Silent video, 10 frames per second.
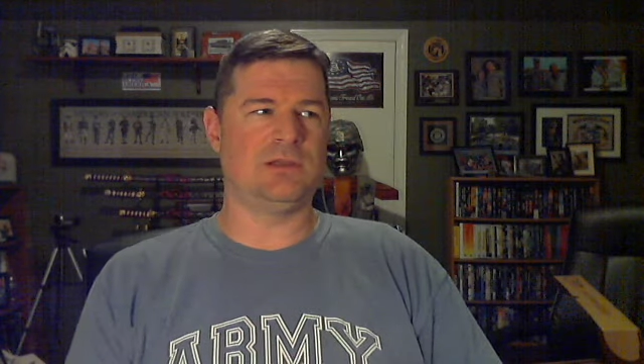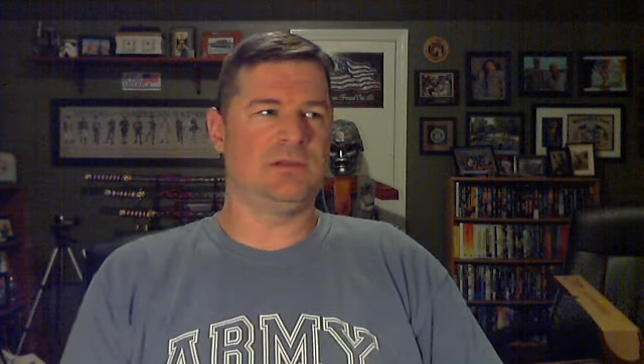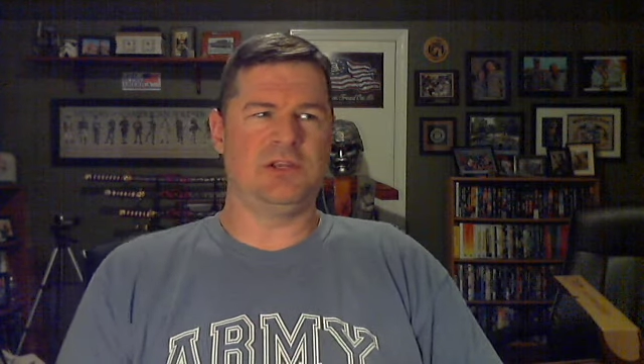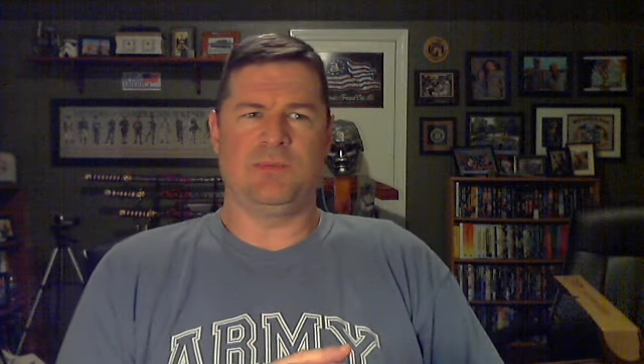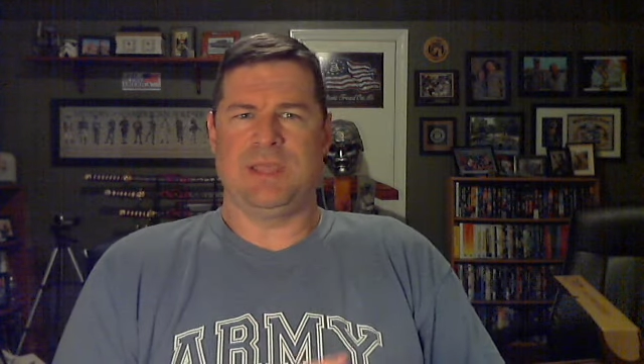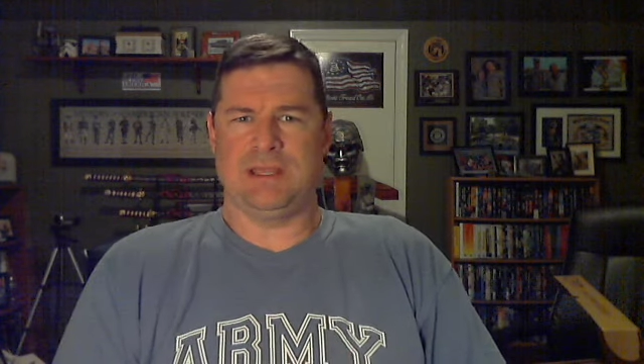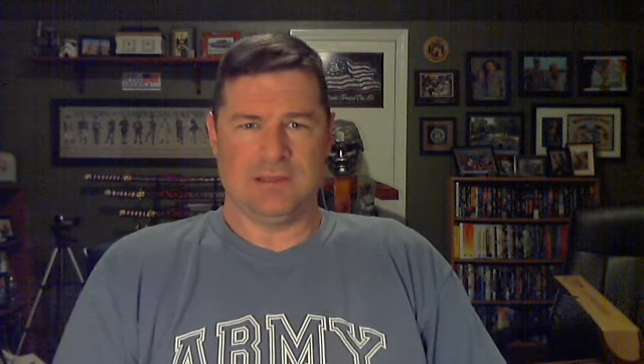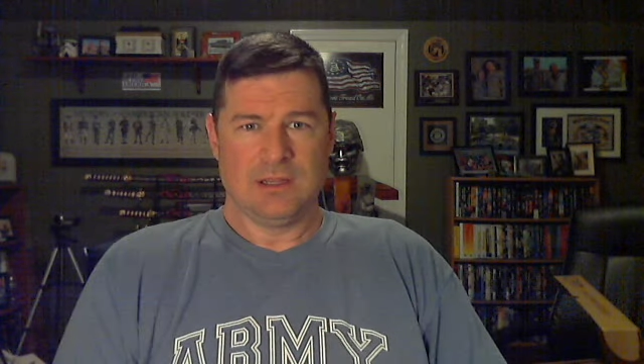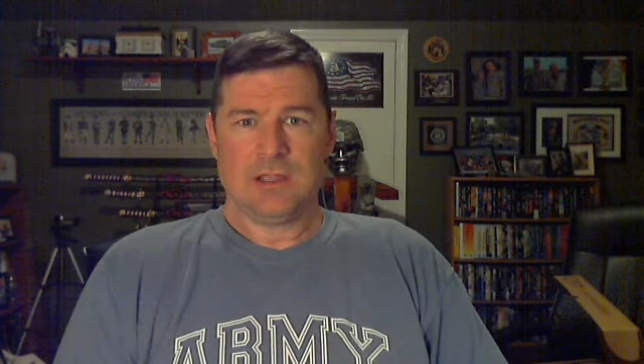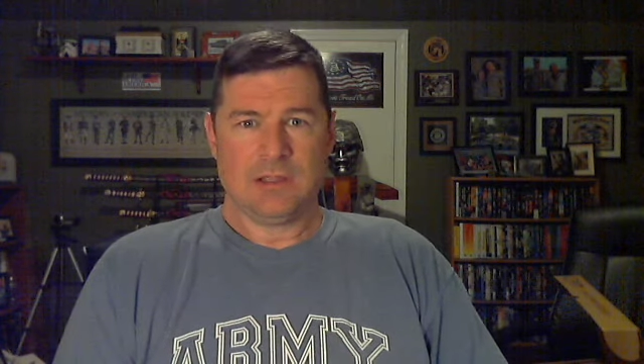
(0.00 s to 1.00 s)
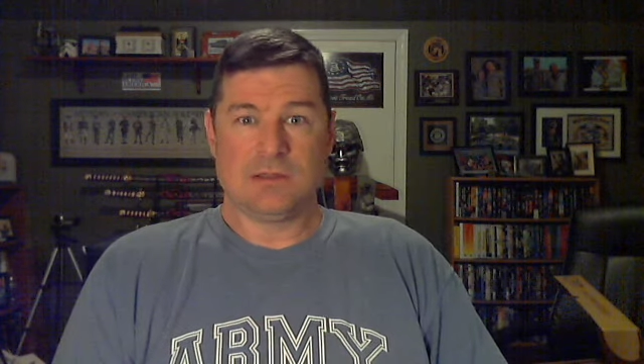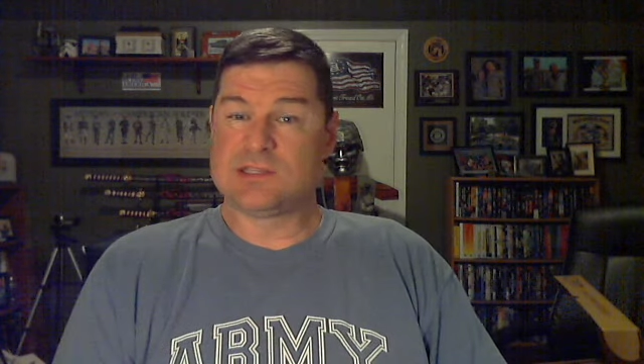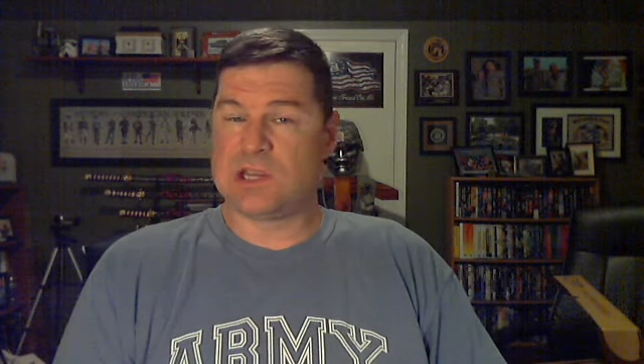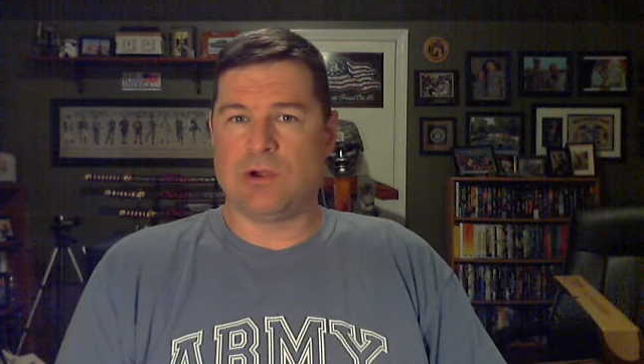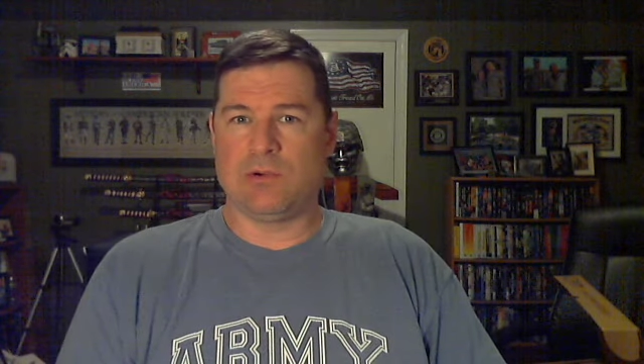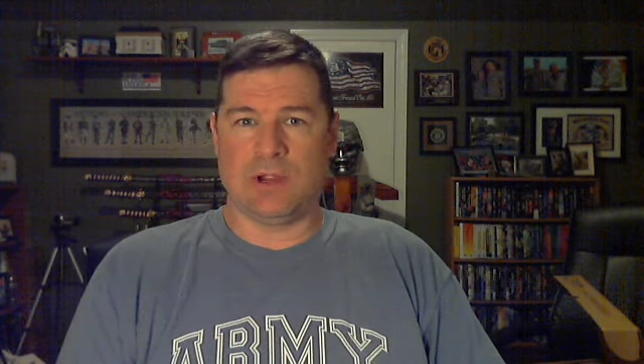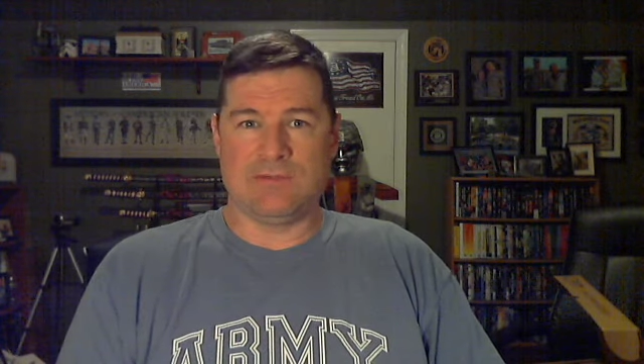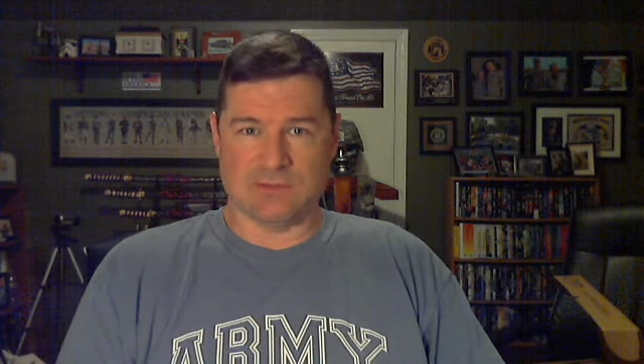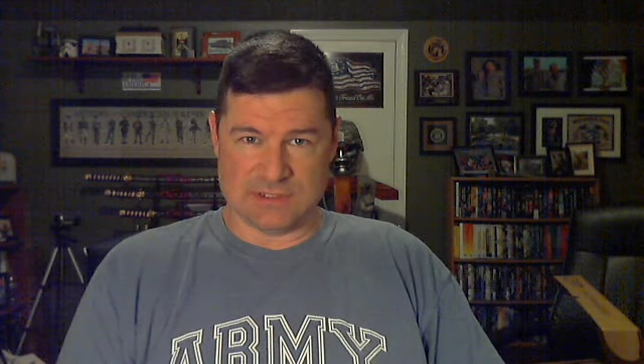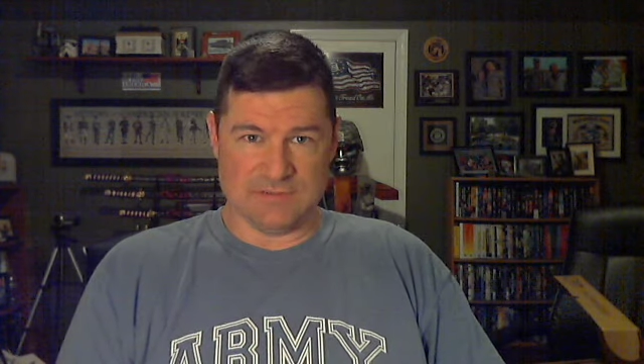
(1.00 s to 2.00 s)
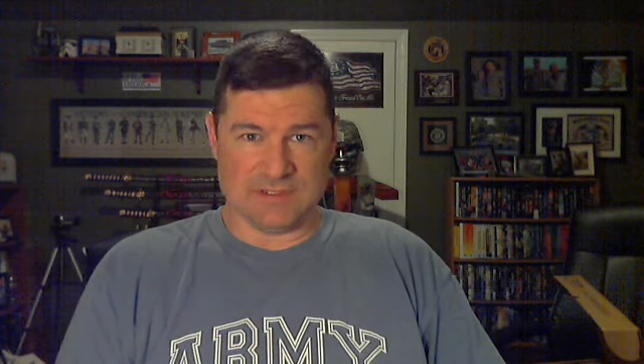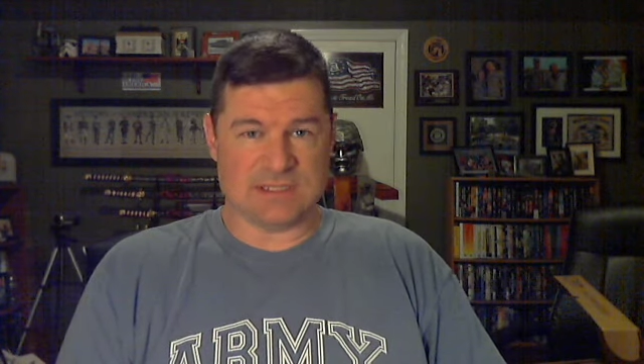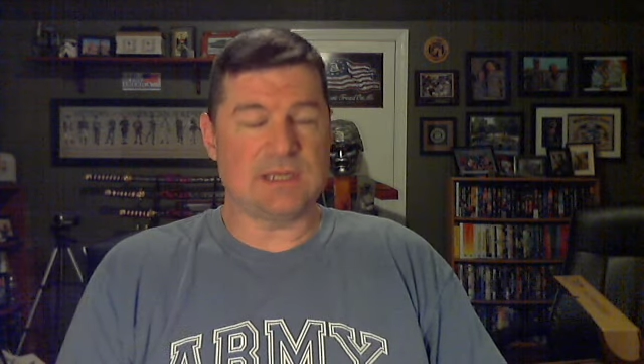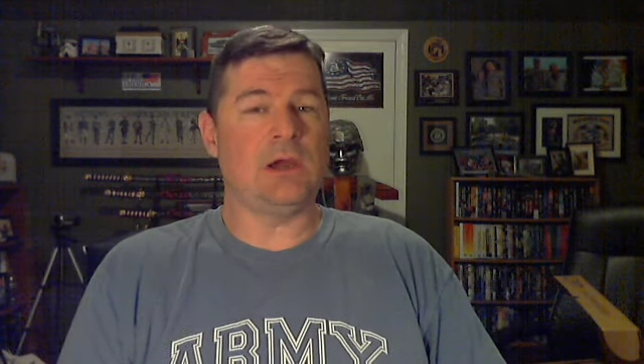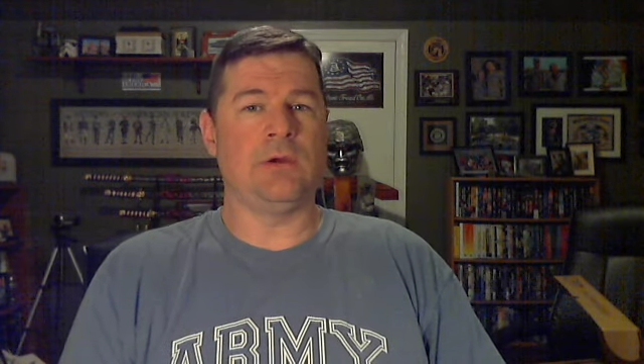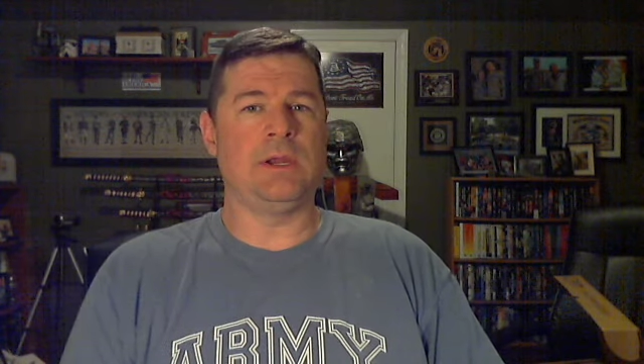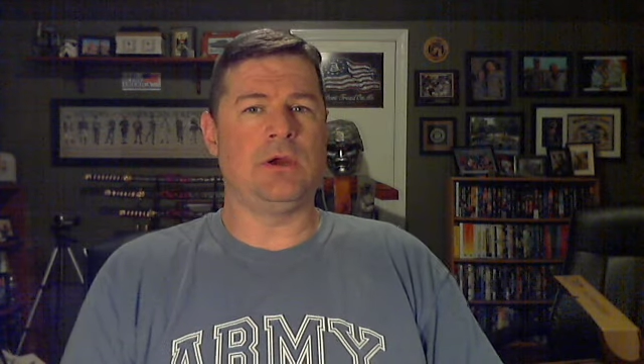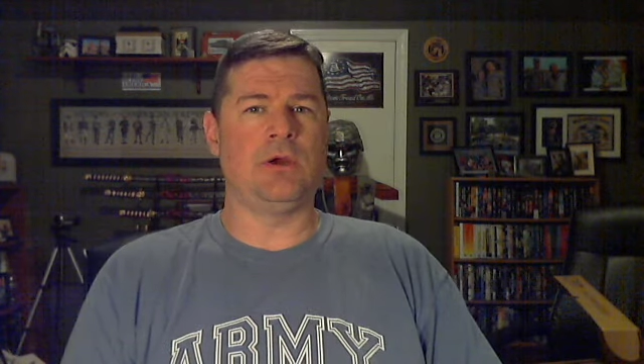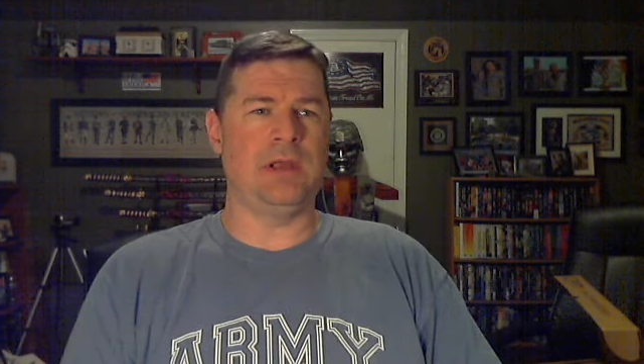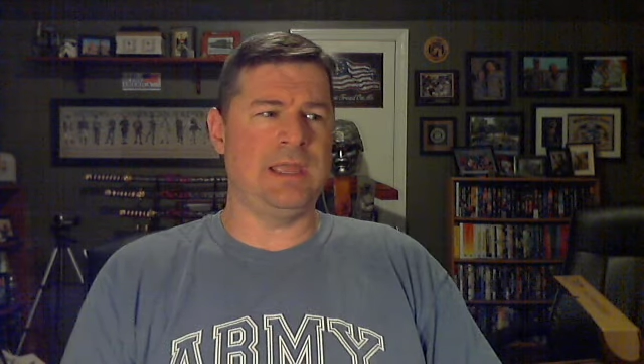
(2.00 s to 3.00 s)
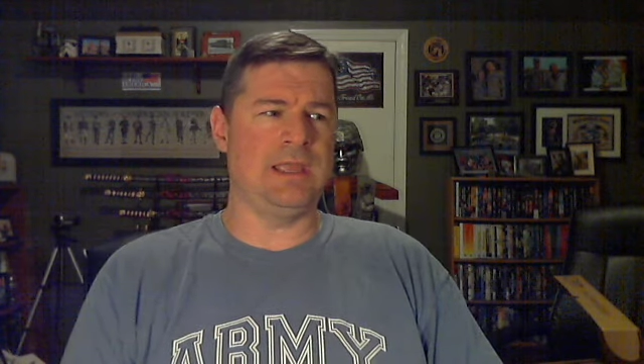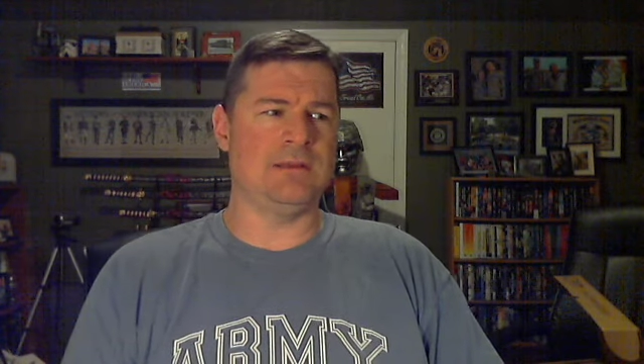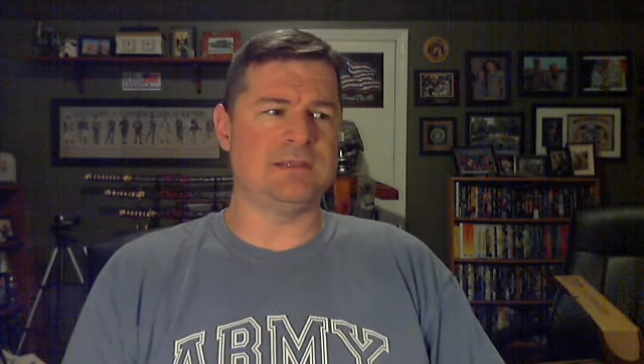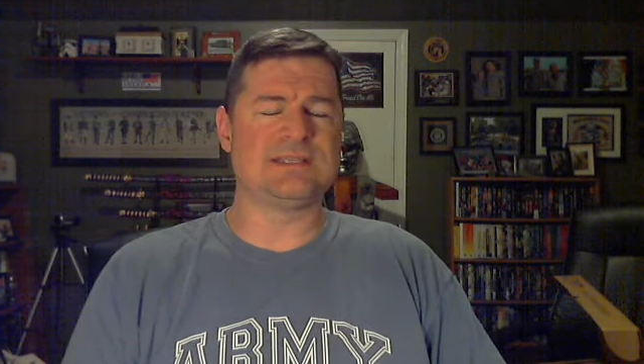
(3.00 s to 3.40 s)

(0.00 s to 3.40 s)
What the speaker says: made the scary rifles even scarier, and the